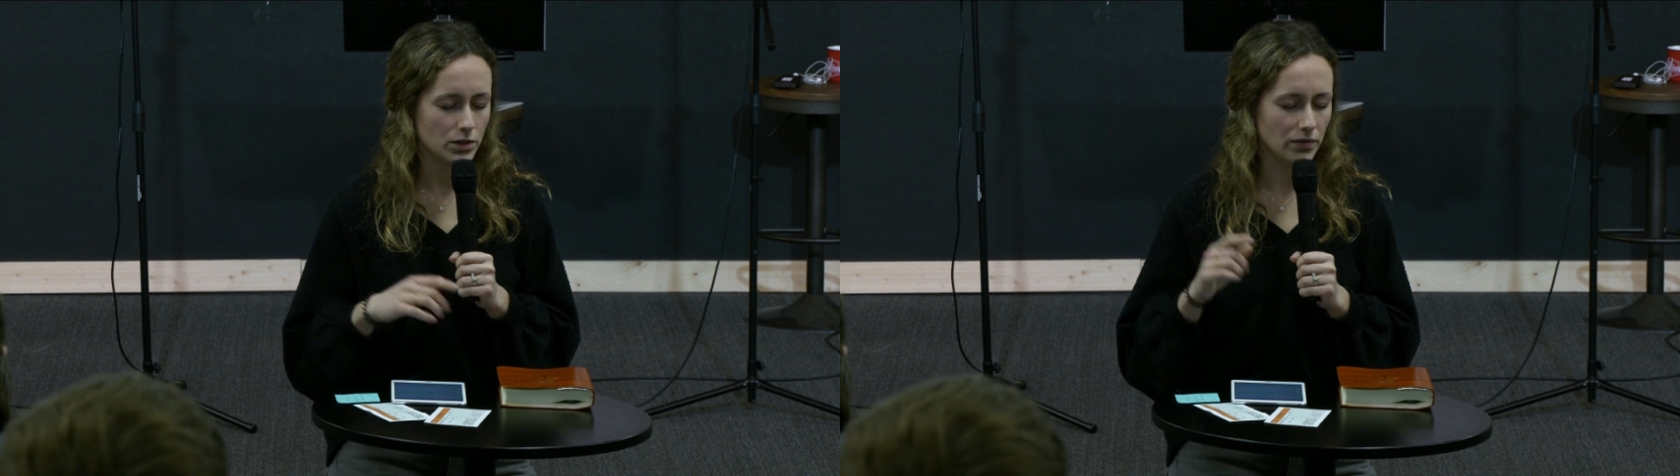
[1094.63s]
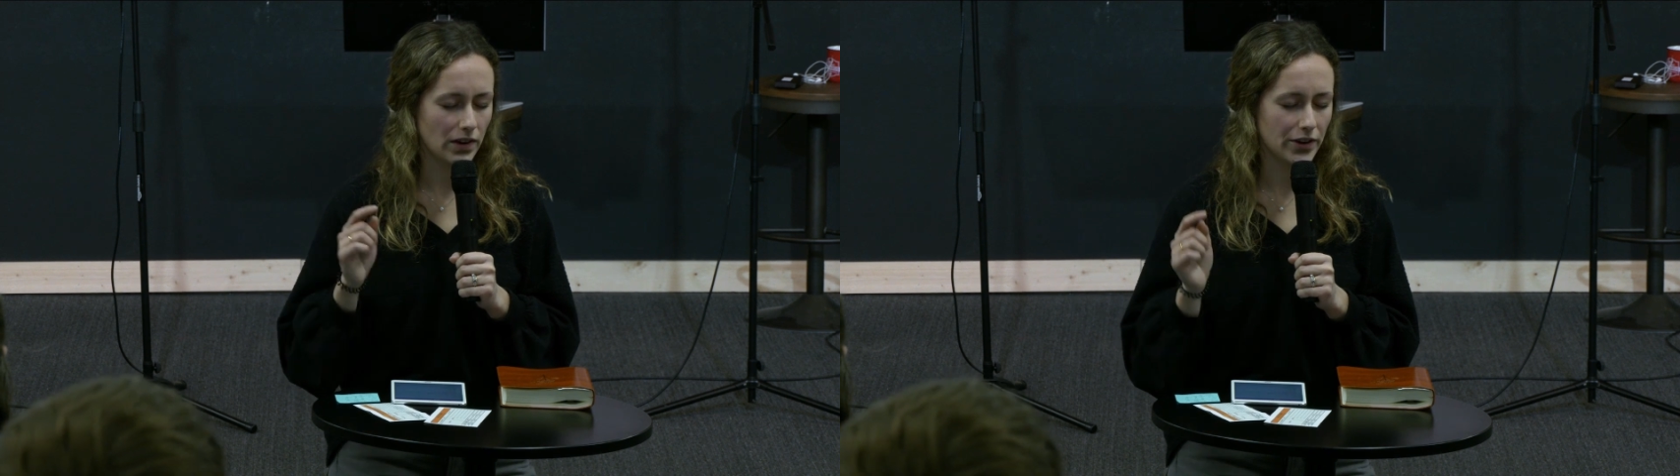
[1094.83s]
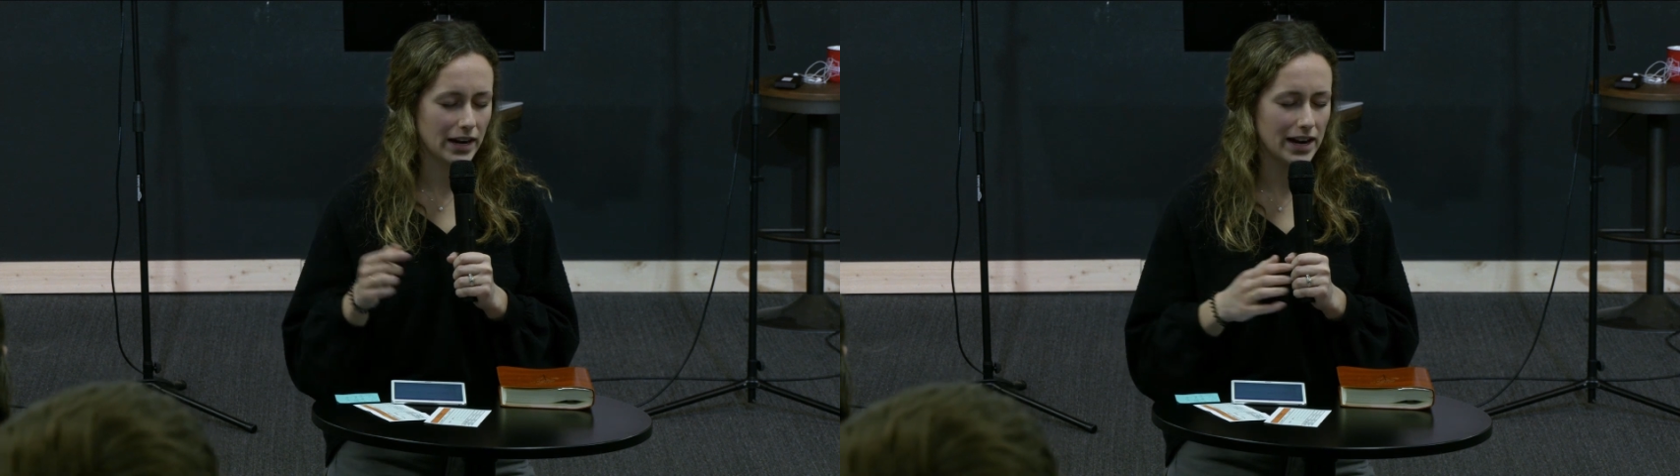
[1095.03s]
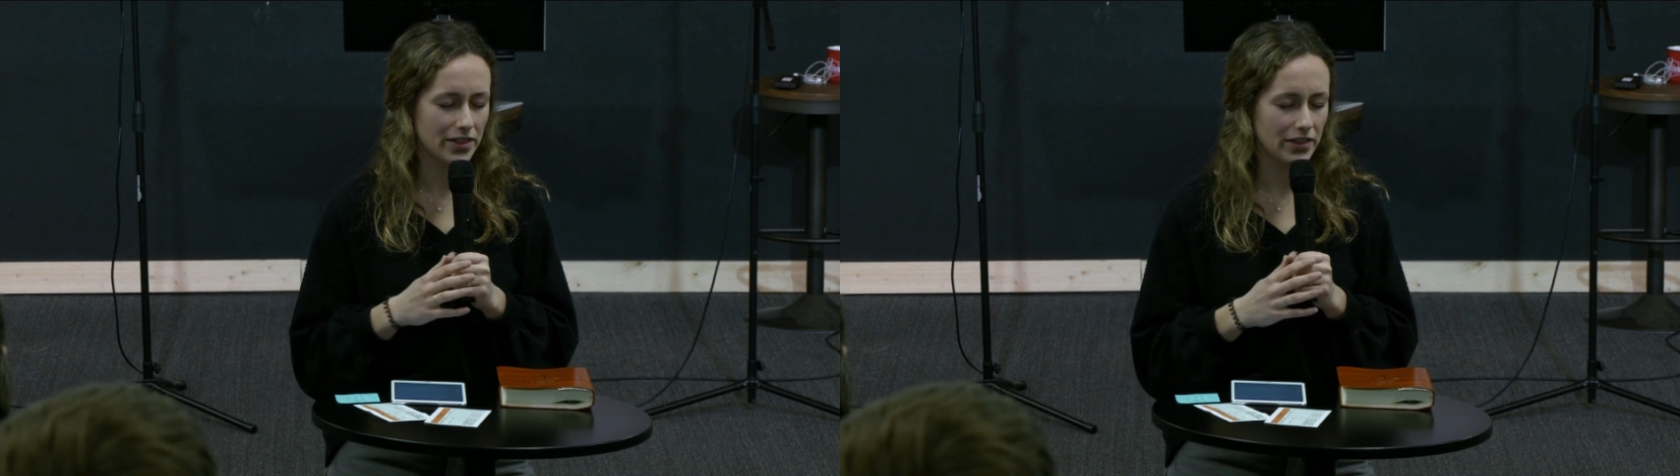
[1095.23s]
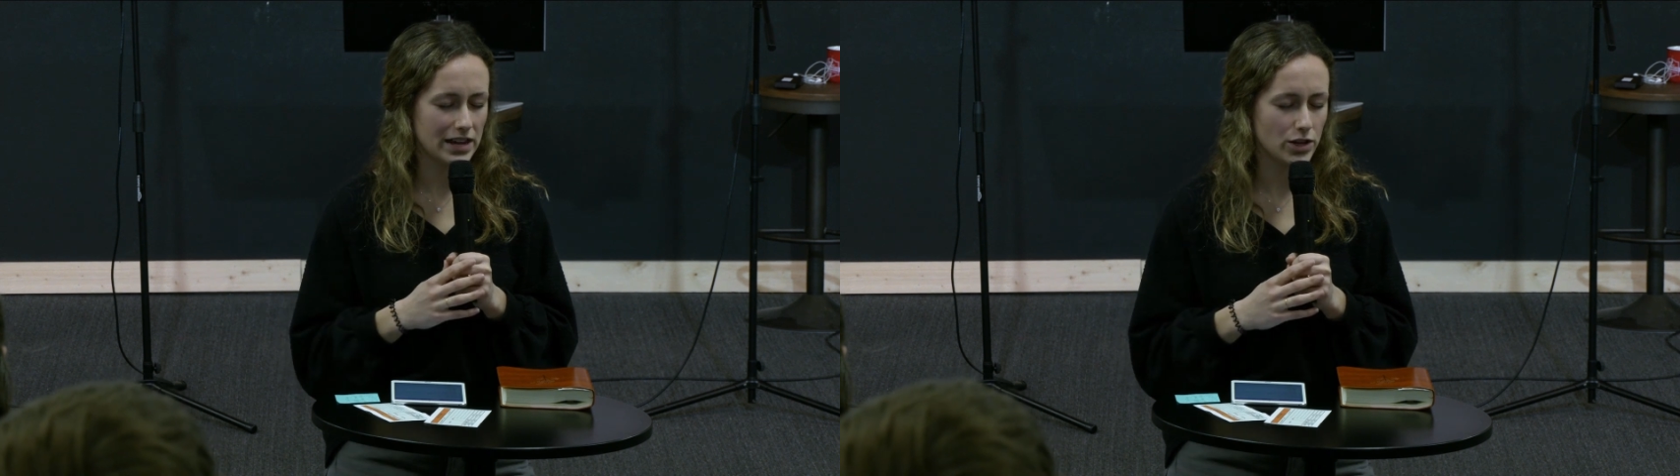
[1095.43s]
So Father God, I
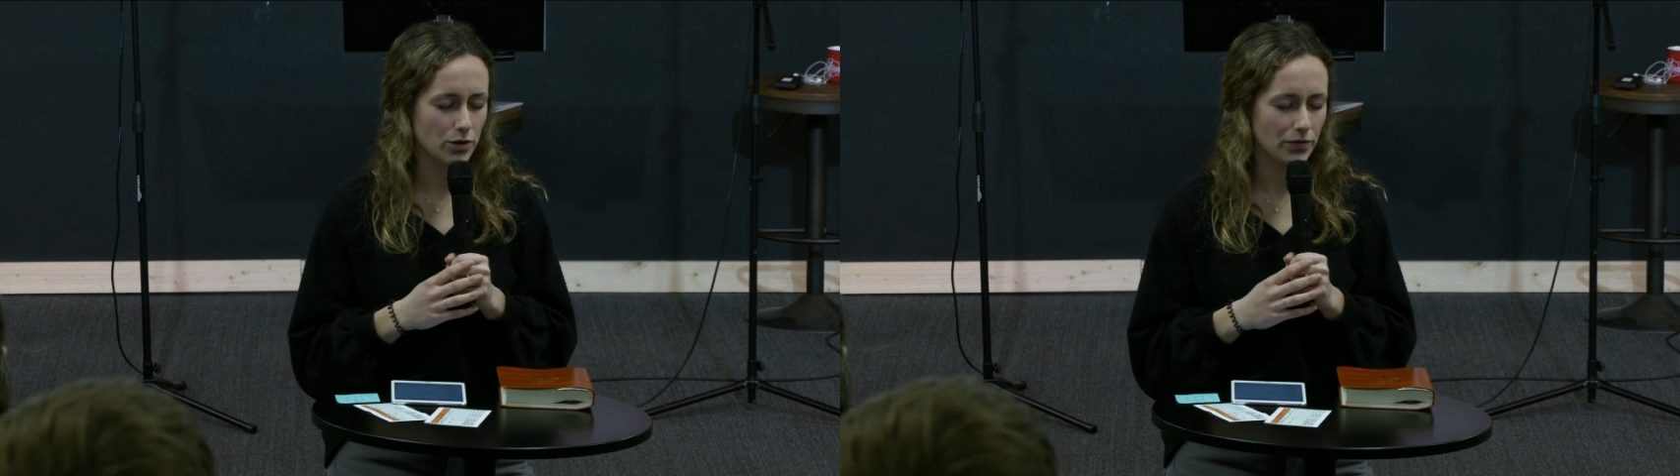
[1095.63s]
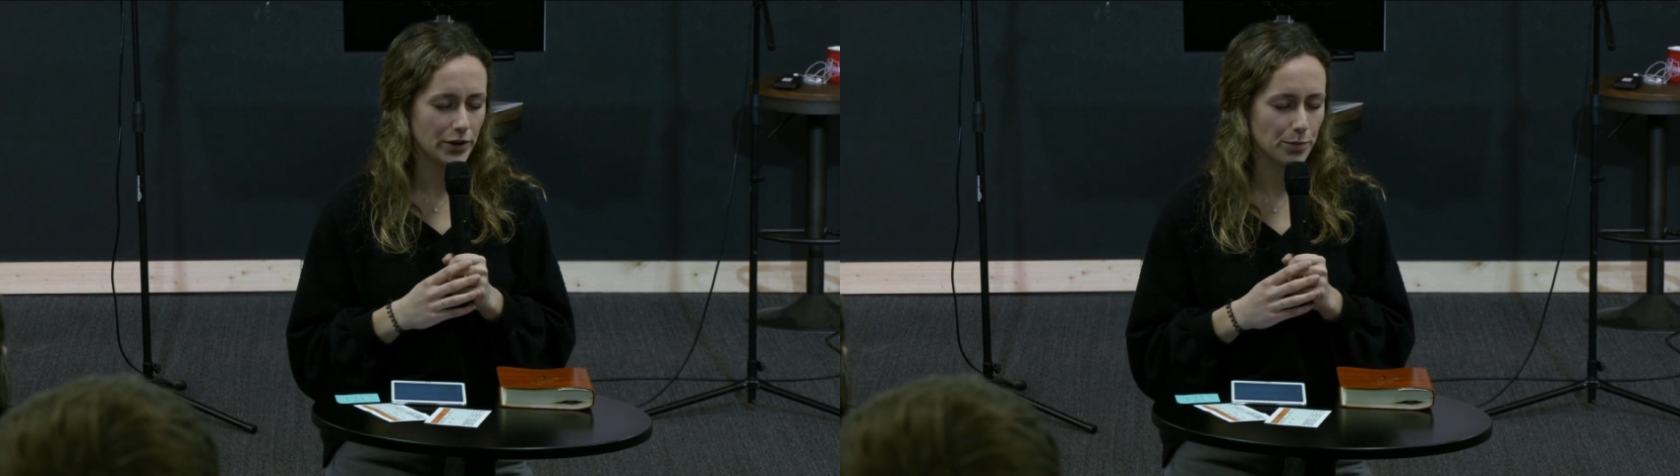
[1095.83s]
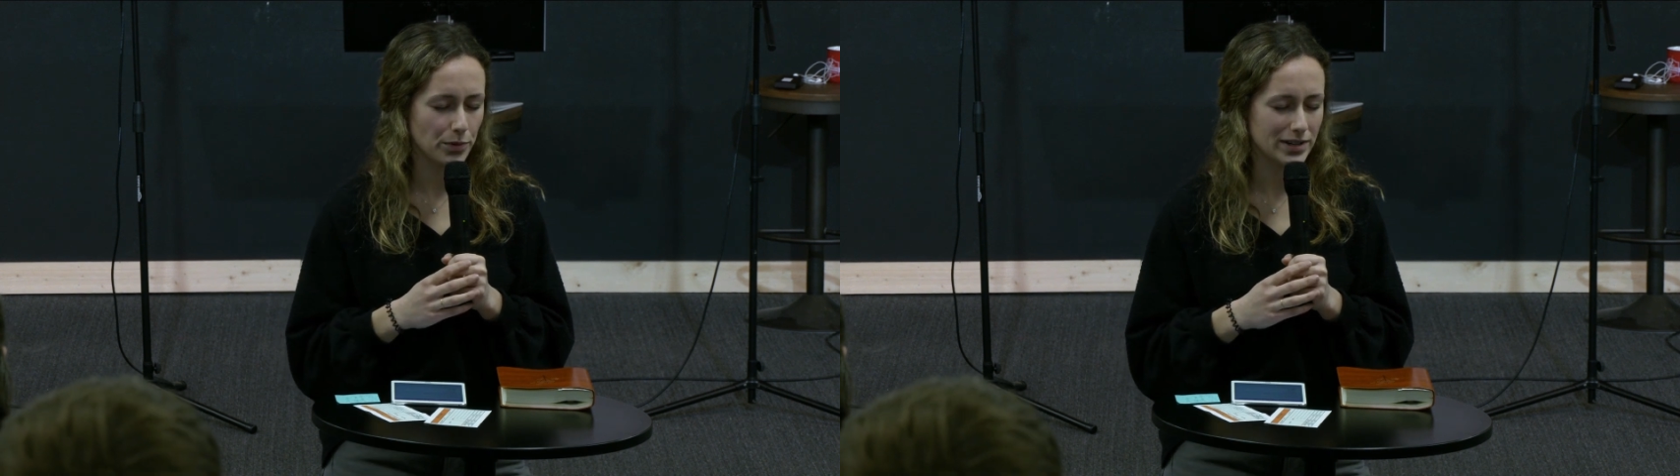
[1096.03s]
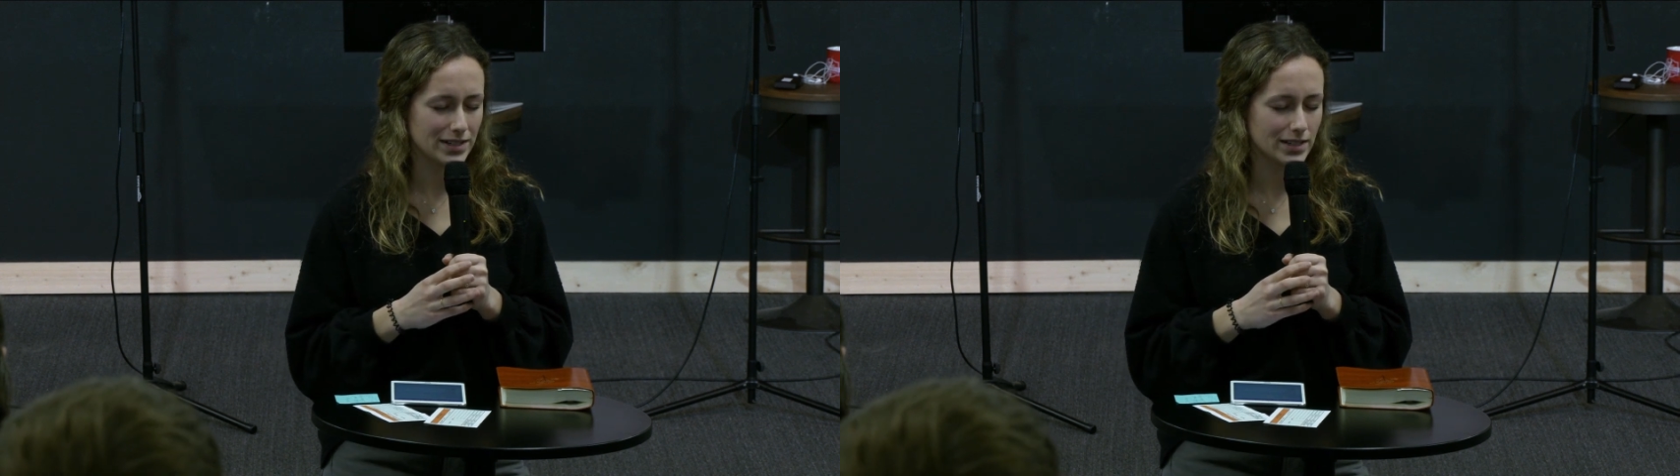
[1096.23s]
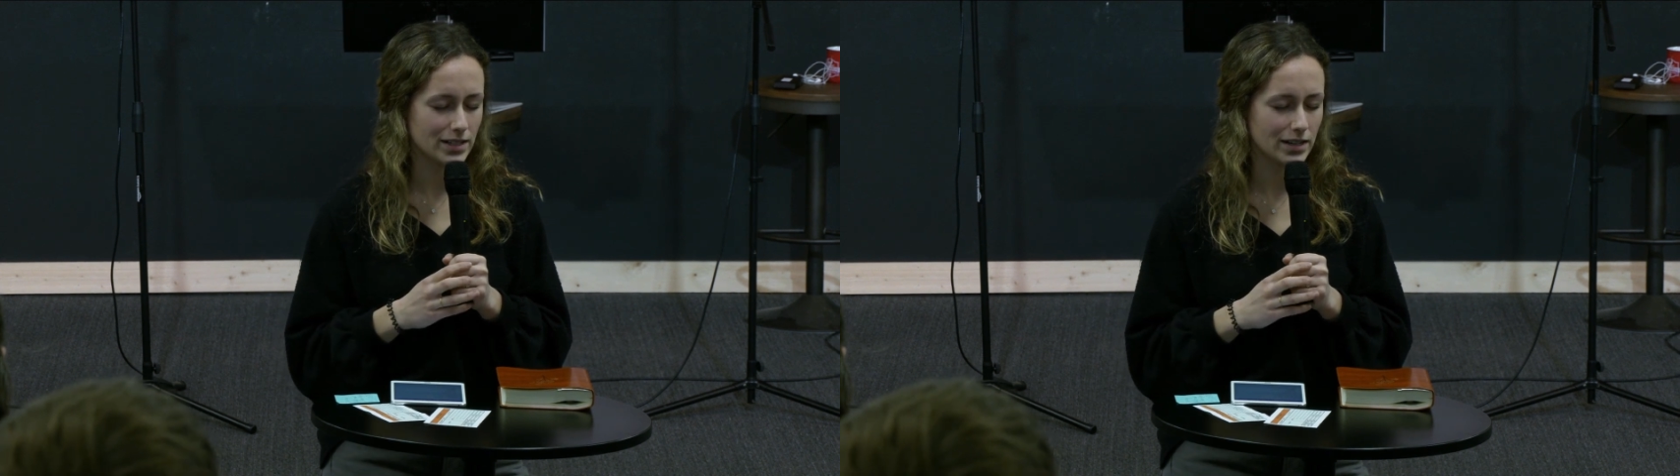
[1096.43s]
thank you for your
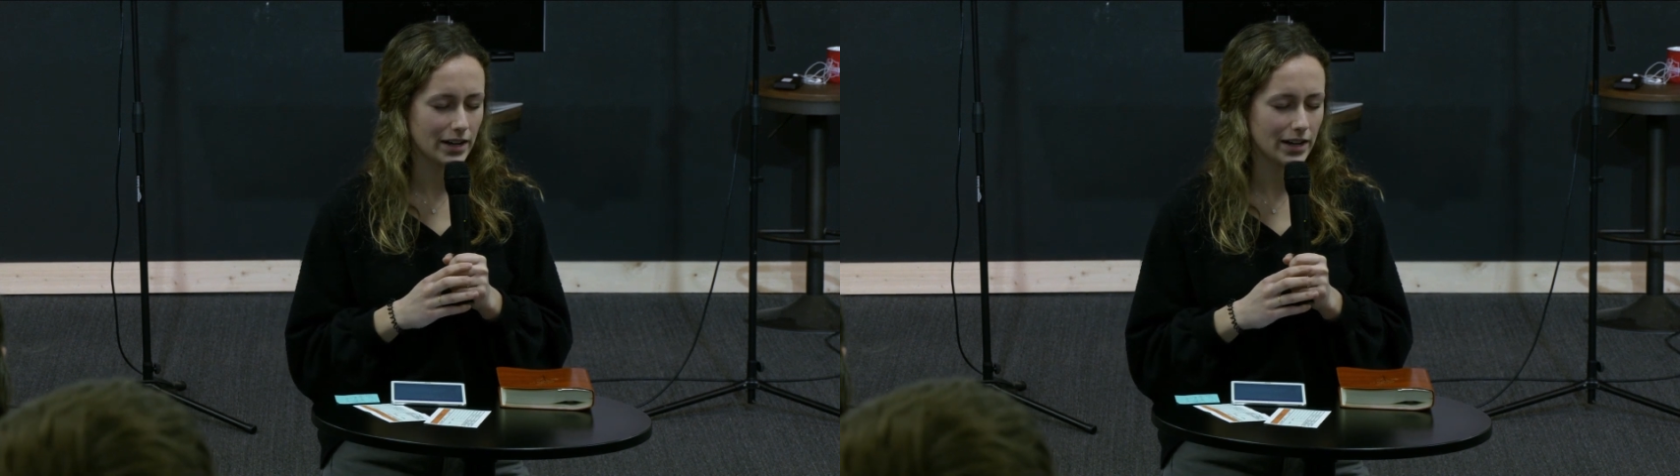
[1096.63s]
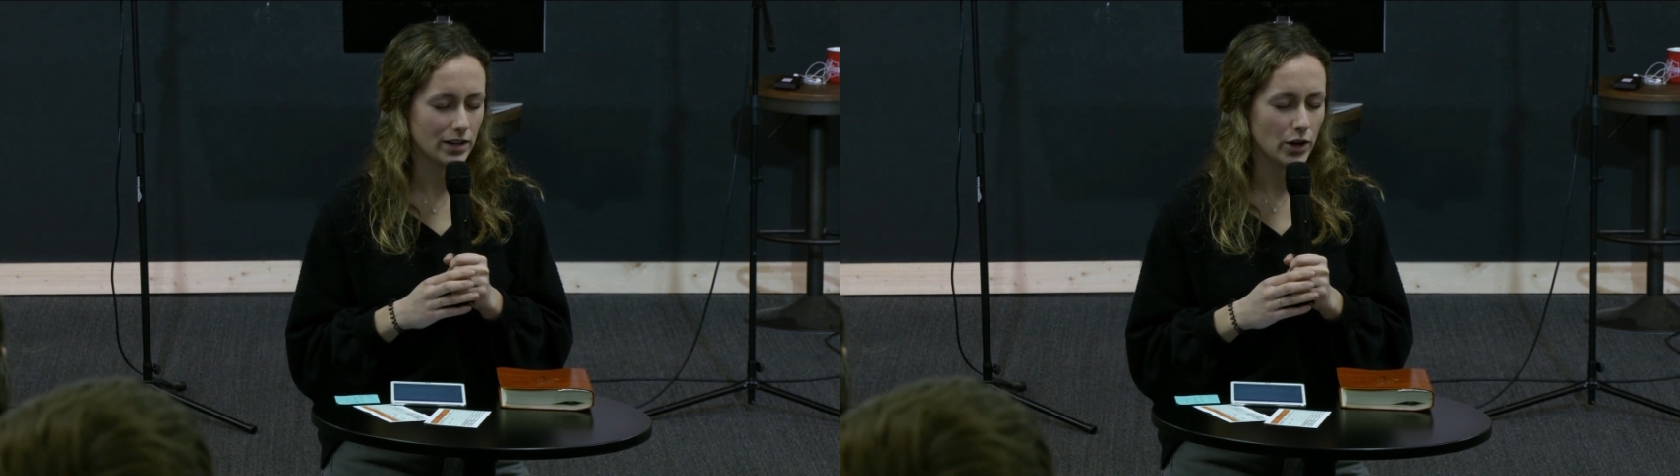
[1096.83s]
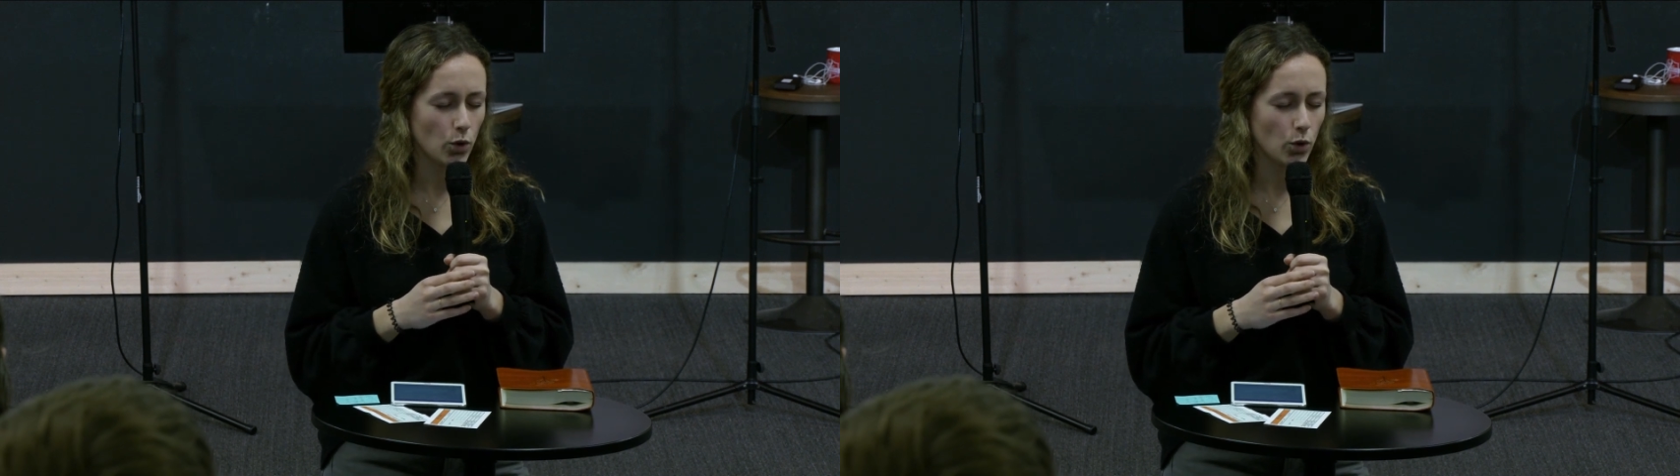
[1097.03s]
presence tonight.